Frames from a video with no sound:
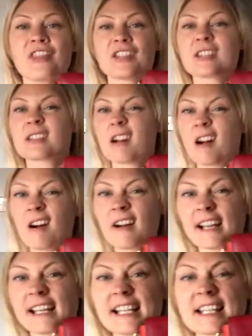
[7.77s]
the
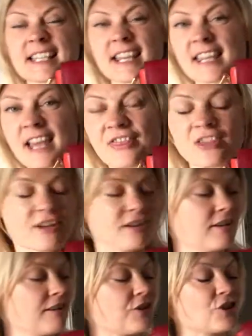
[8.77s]
size, the
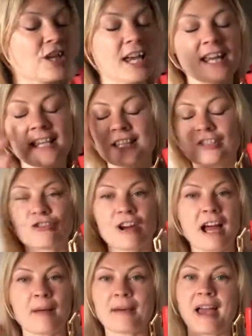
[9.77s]
leather, the chain
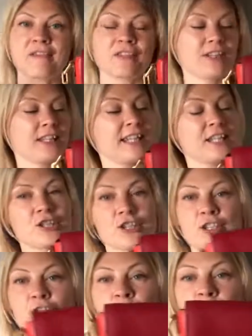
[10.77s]
strap, everything. It's
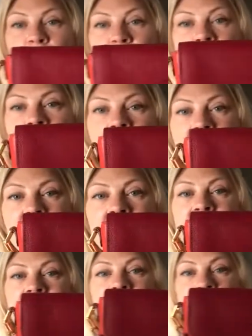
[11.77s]
just gorgeous.
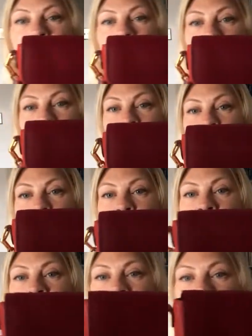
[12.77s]
It is by Miu Miu.